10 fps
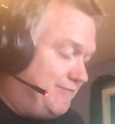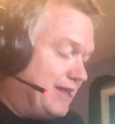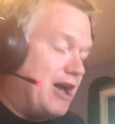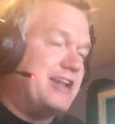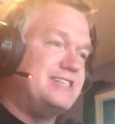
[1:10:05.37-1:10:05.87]
He
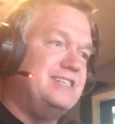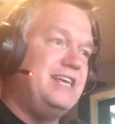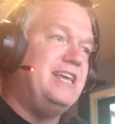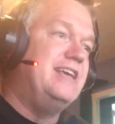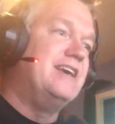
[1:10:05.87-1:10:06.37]
fell on
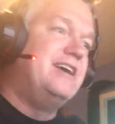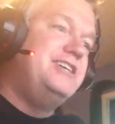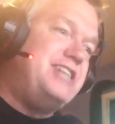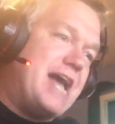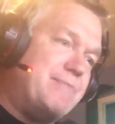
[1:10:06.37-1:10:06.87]
his knee,
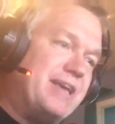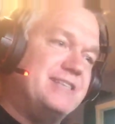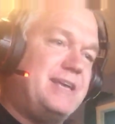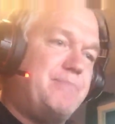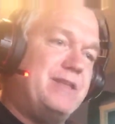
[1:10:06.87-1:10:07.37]

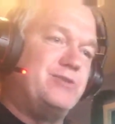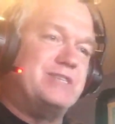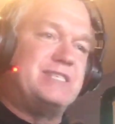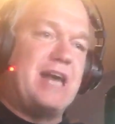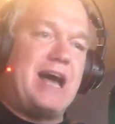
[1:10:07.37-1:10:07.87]
jamming his hip
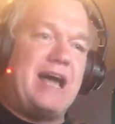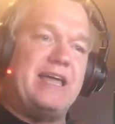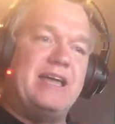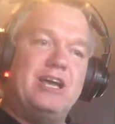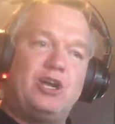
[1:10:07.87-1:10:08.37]
into his
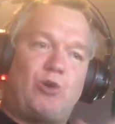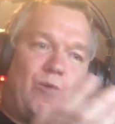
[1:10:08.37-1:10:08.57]
thigh,